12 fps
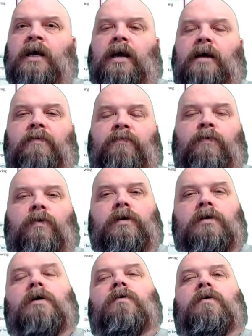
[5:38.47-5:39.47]
And before you
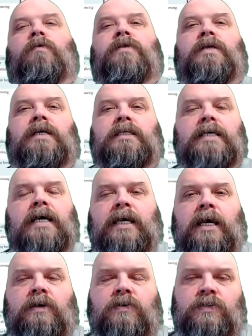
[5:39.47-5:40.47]
know it, within a
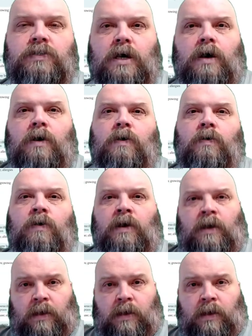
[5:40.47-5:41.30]
decade or so,